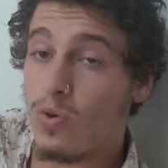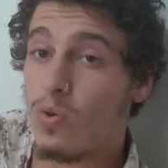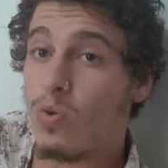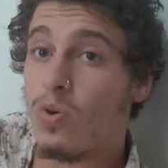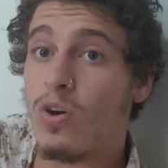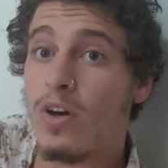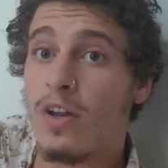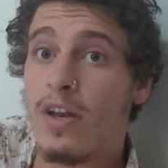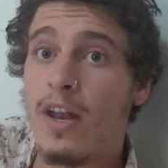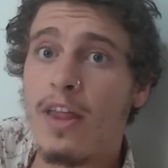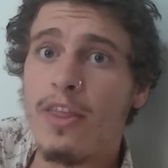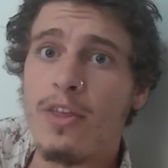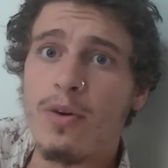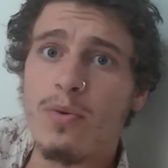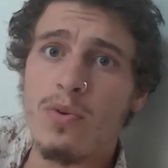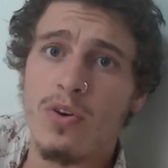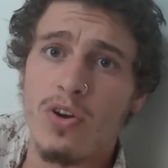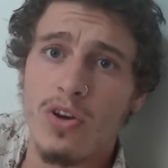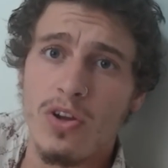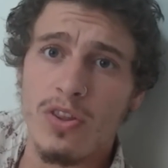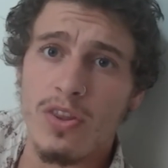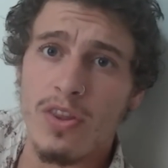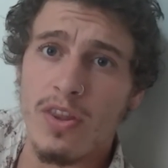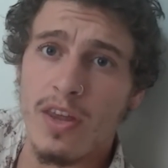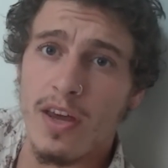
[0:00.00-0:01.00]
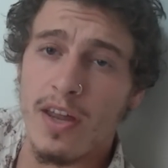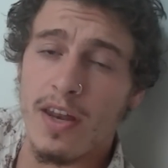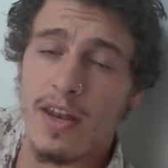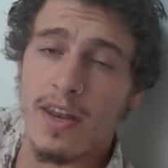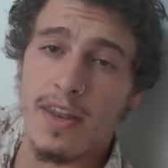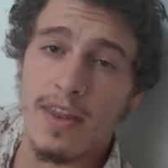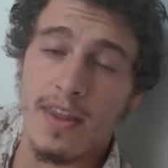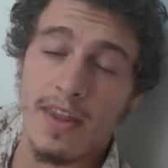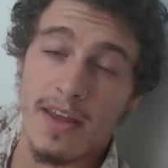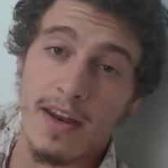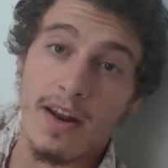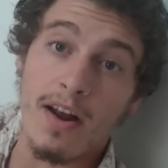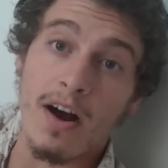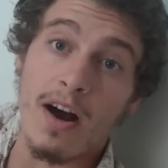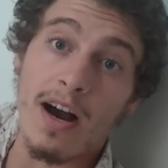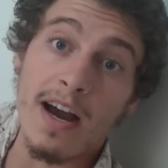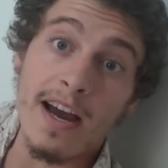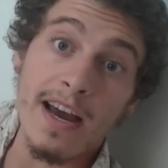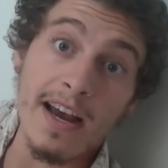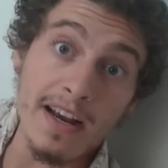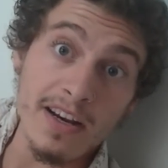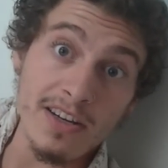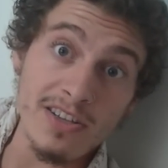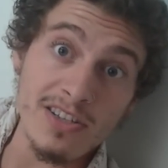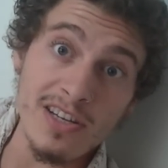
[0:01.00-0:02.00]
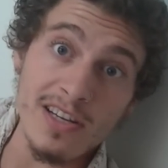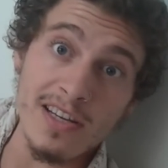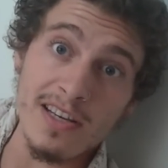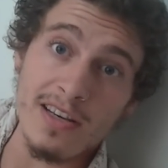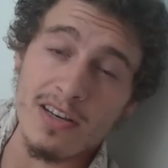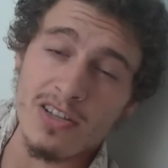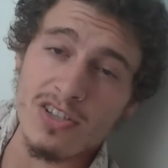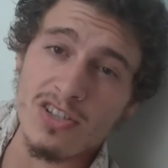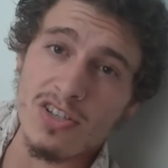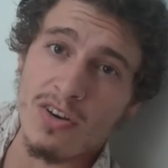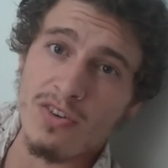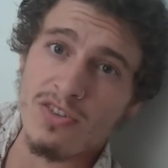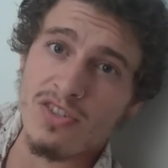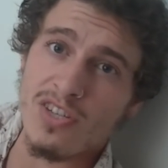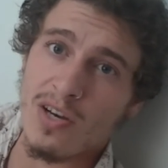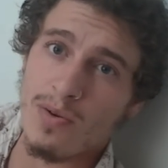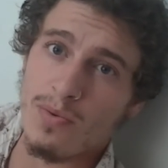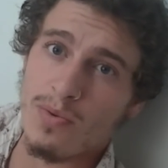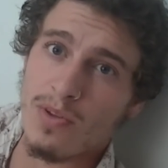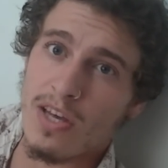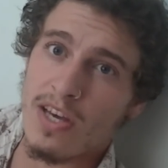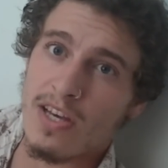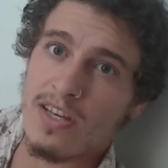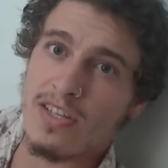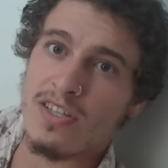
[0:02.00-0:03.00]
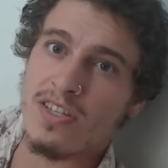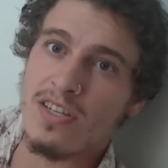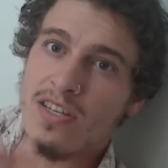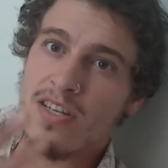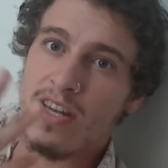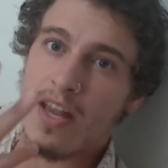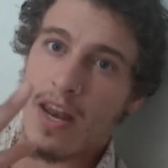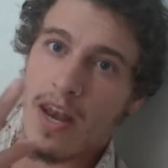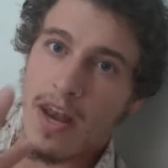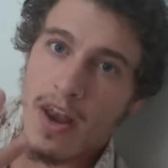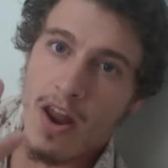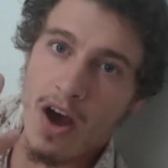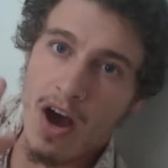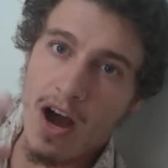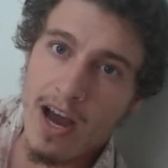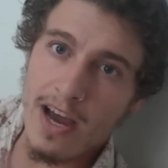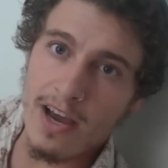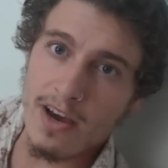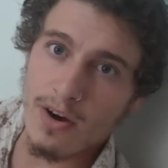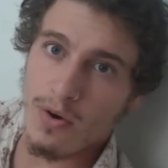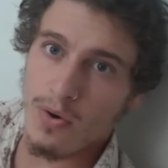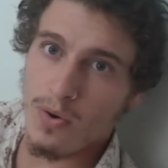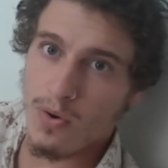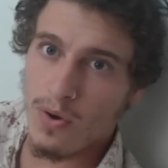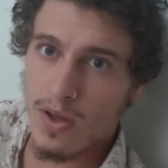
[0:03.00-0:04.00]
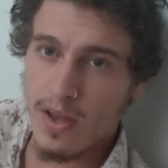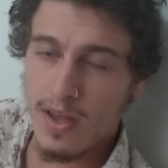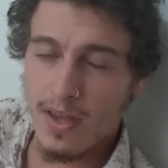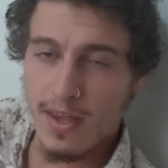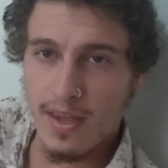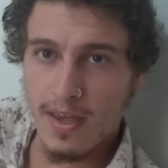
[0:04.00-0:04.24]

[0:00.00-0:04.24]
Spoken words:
or another word that I actually associate with it is denial.